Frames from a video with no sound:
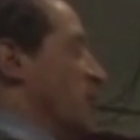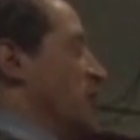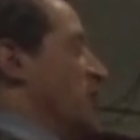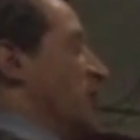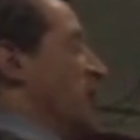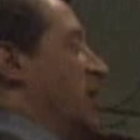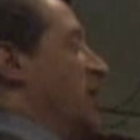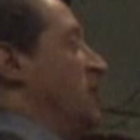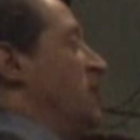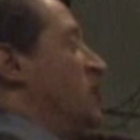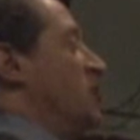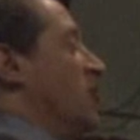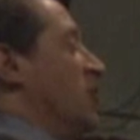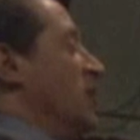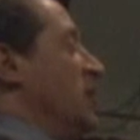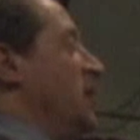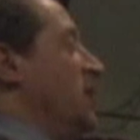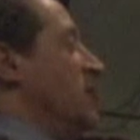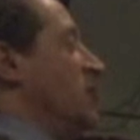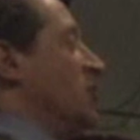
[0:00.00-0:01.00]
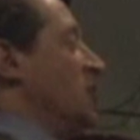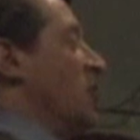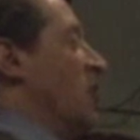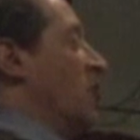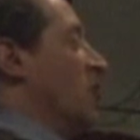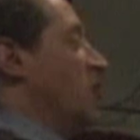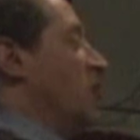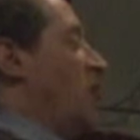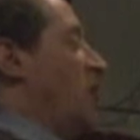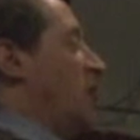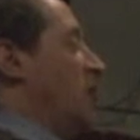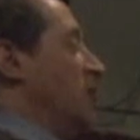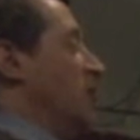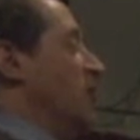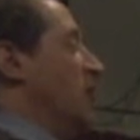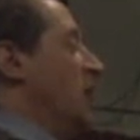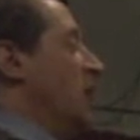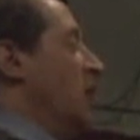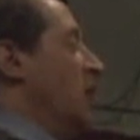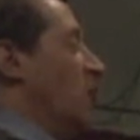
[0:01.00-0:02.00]
which I saw years ago called
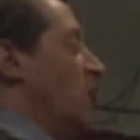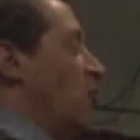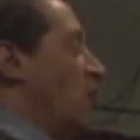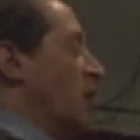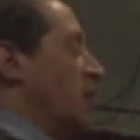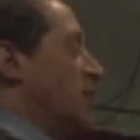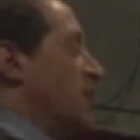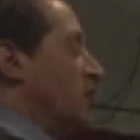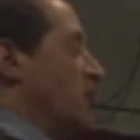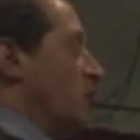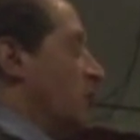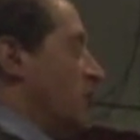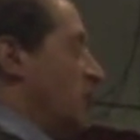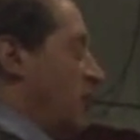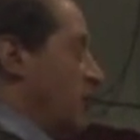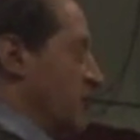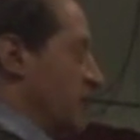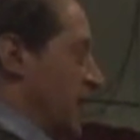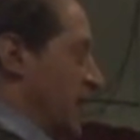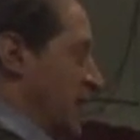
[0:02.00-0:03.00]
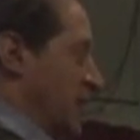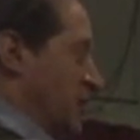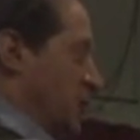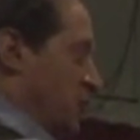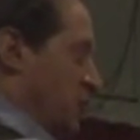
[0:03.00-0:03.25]
What Good Old Days.